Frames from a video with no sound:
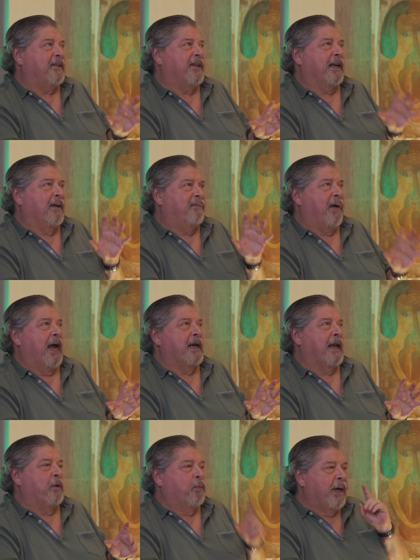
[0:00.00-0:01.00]
signified
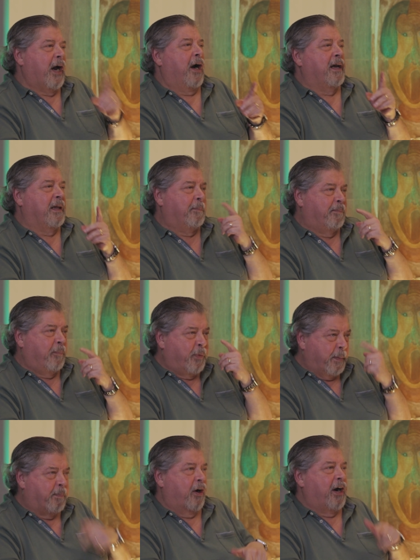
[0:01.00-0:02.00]
that we are the we
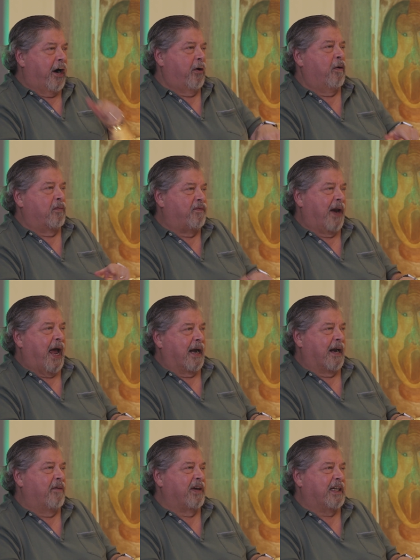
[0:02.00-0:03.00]
burn our own flag
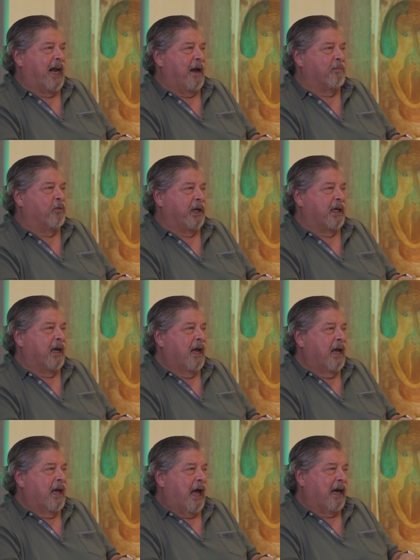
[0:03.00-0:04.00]
every time we
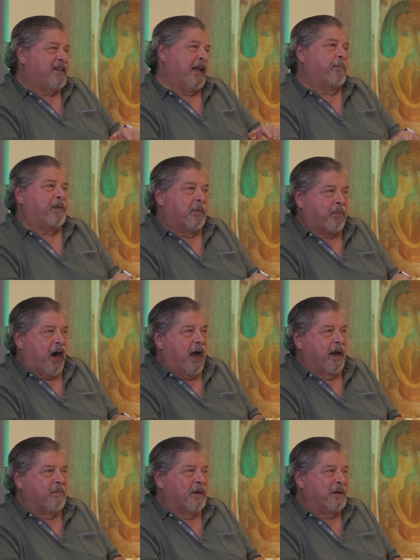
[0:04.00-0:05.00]
accept a
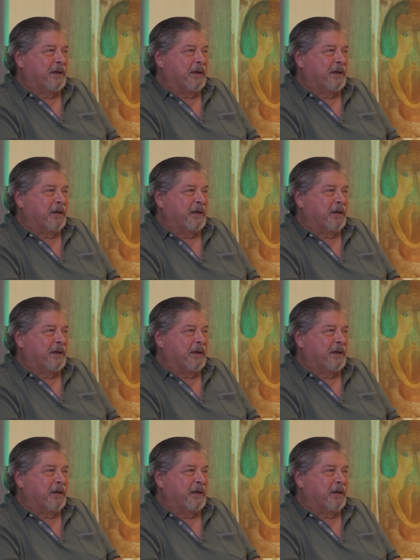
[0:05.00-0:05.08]
bribe